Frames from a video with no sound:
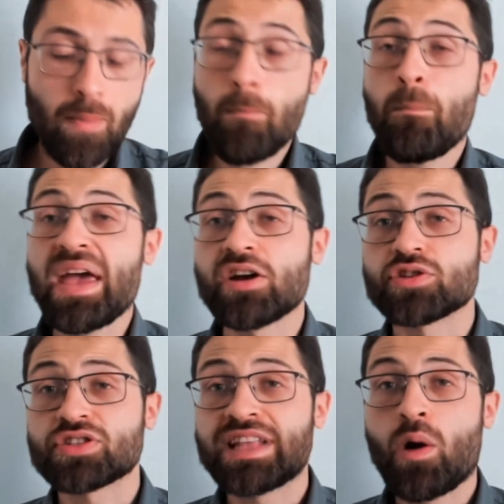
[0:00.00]

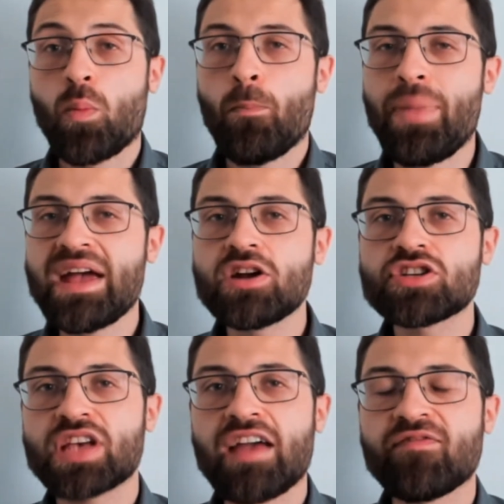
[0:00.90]
Bears. Now,
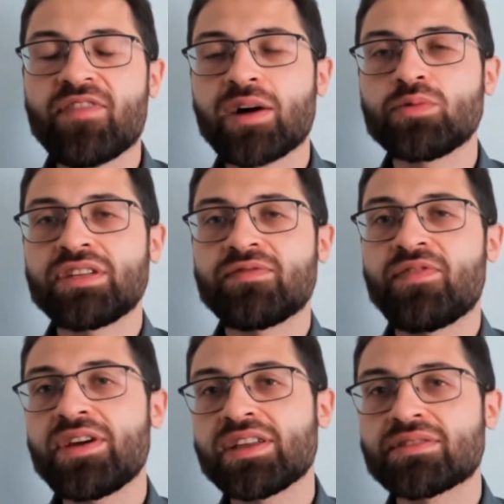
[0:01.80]
bears, I found it
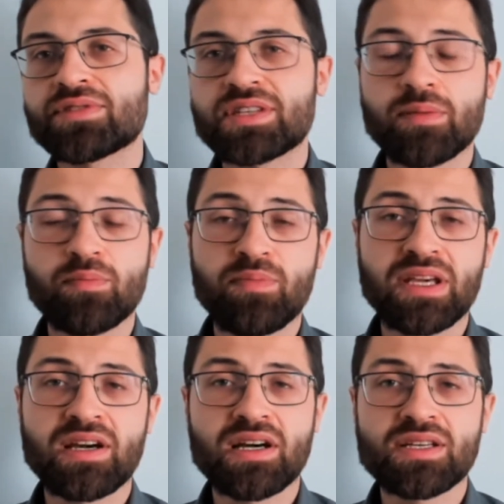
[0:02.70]
very interesting
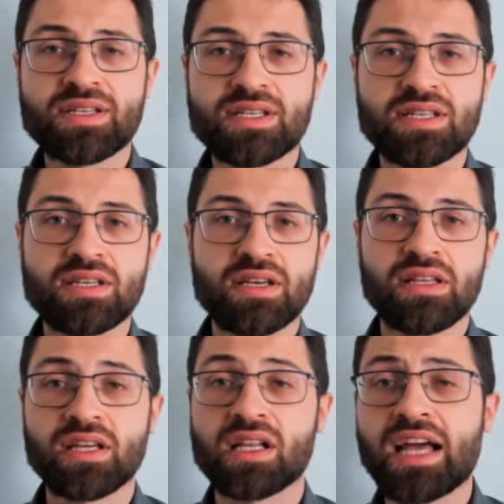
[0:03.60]
because
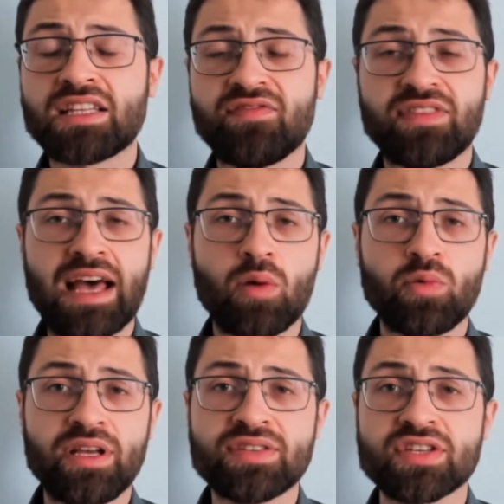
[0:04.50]
the collective
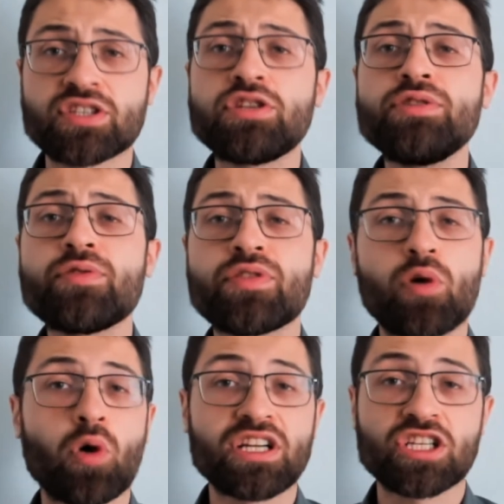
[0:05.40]
noun is a sleuth
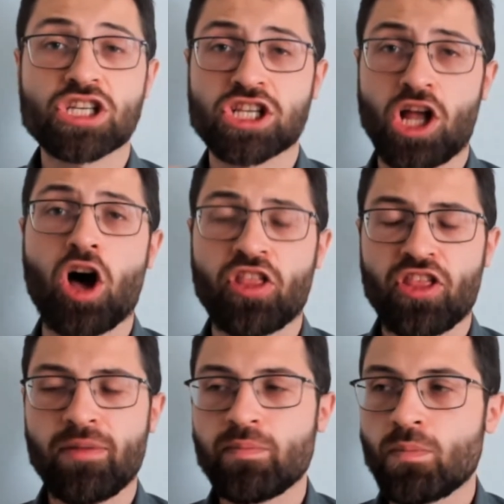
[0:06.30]
or a sloth.
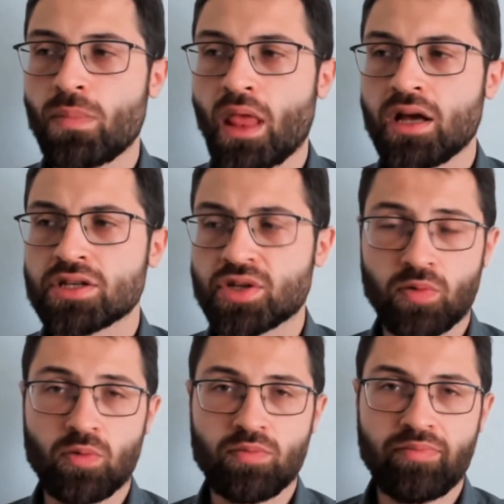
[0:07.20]

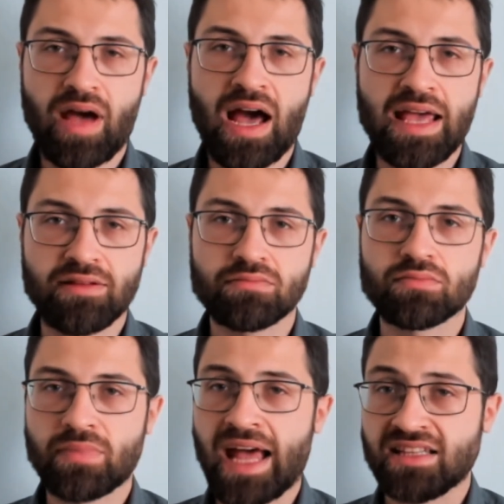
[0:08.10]
So I
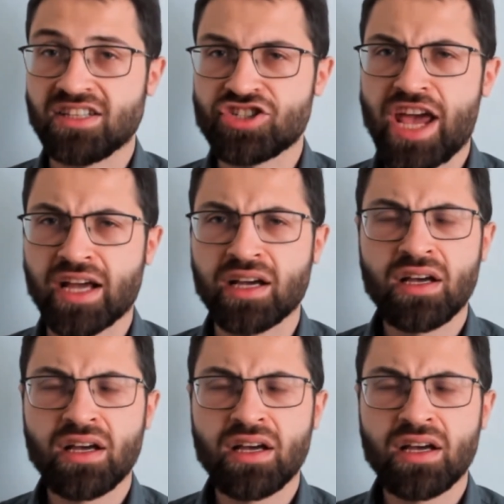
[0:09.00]
had to check.